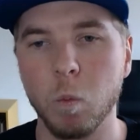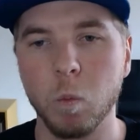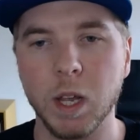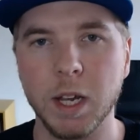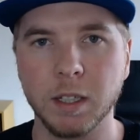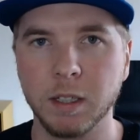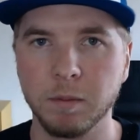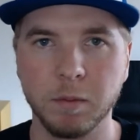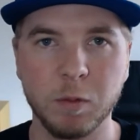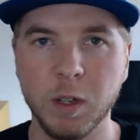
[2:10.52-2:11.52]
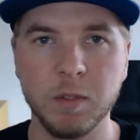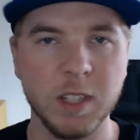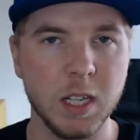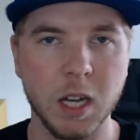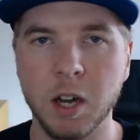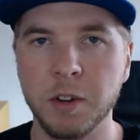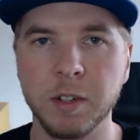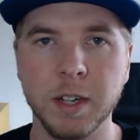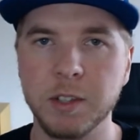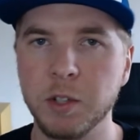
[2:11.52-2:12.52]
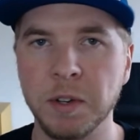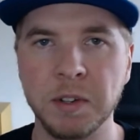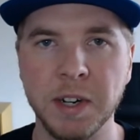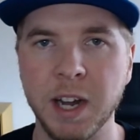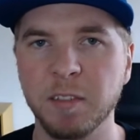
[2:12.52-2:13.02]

like 50, 100, 200,